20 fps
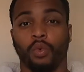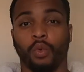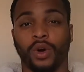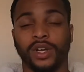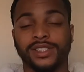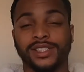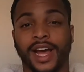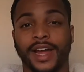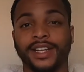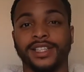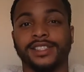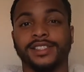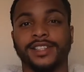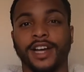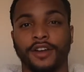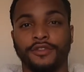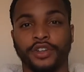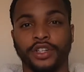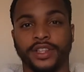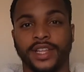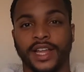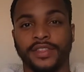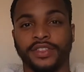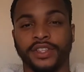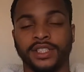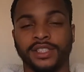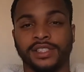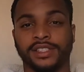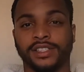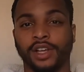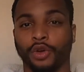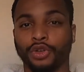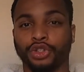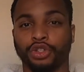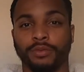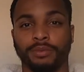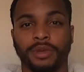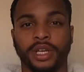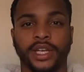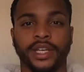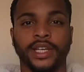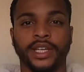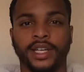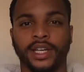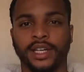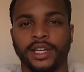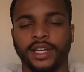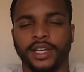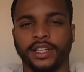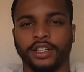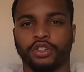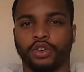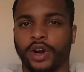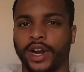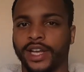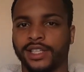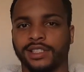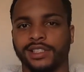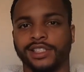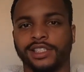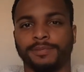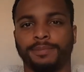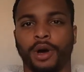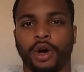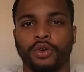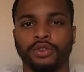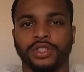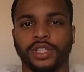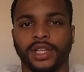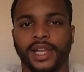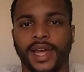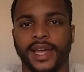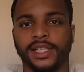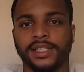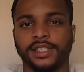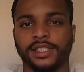Once I discovered that these social media and Craigslist posts led